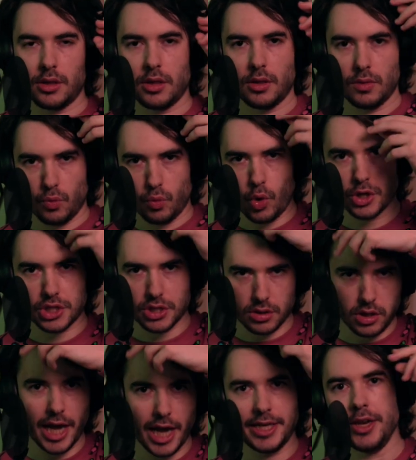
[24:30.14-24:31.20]
what's
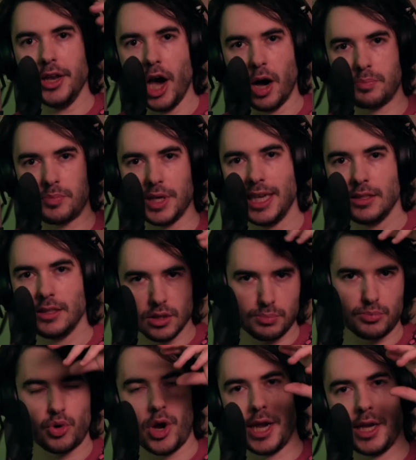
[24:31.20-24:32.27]
lighting up in the
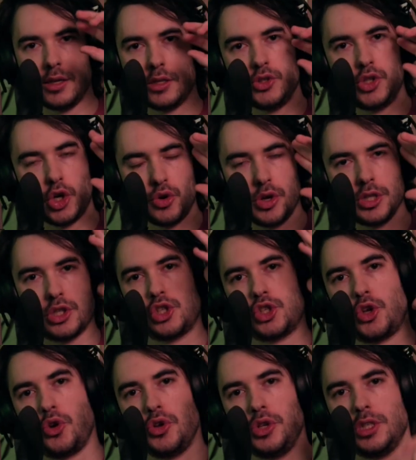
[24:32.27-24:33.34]
brain during
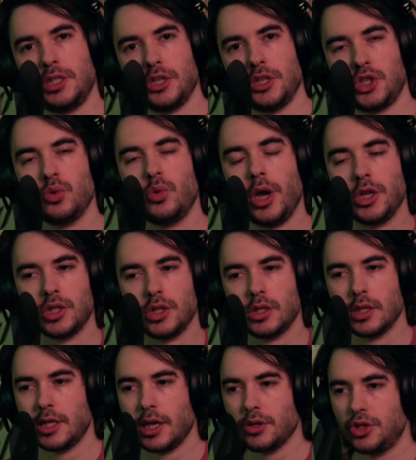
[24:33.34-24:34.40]
certain situations.
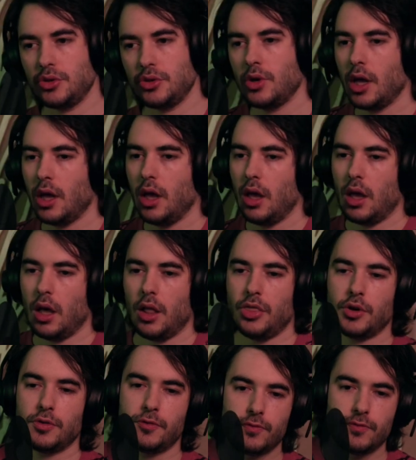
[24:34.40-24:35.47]
It tells you
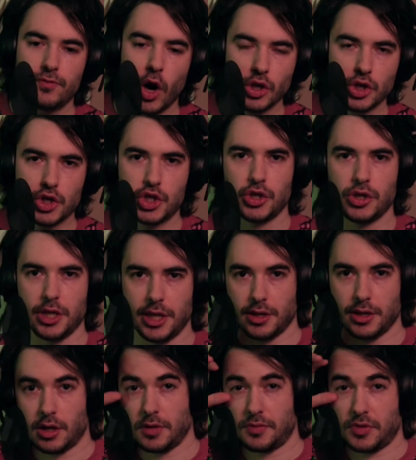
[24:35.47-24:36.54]
the
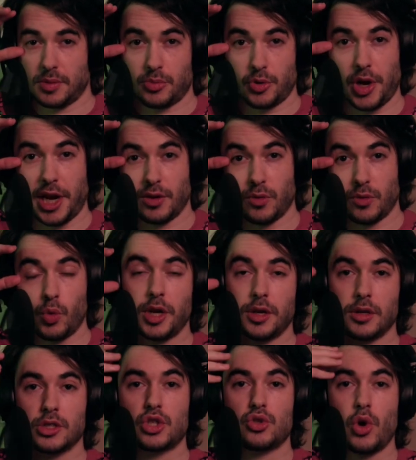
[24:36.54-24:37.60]
functioning of the brain,
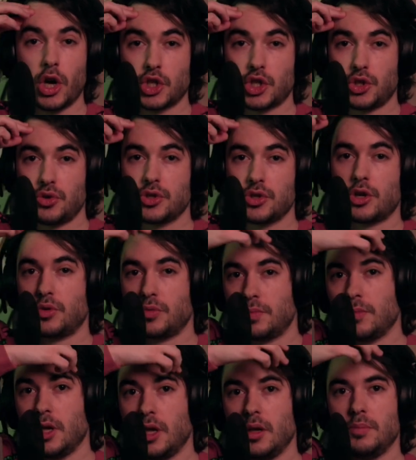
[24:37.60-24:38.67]
what structures are
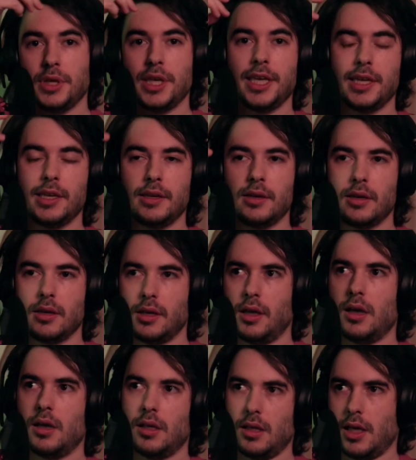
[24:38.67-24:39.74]
being
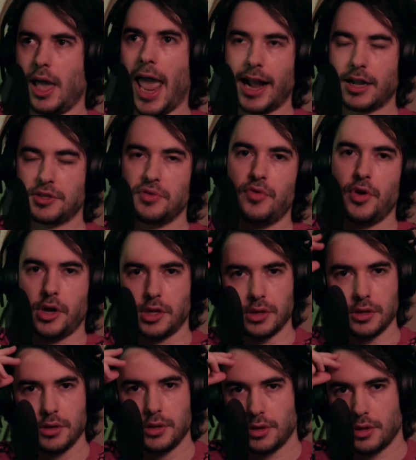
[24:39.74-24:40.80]
activated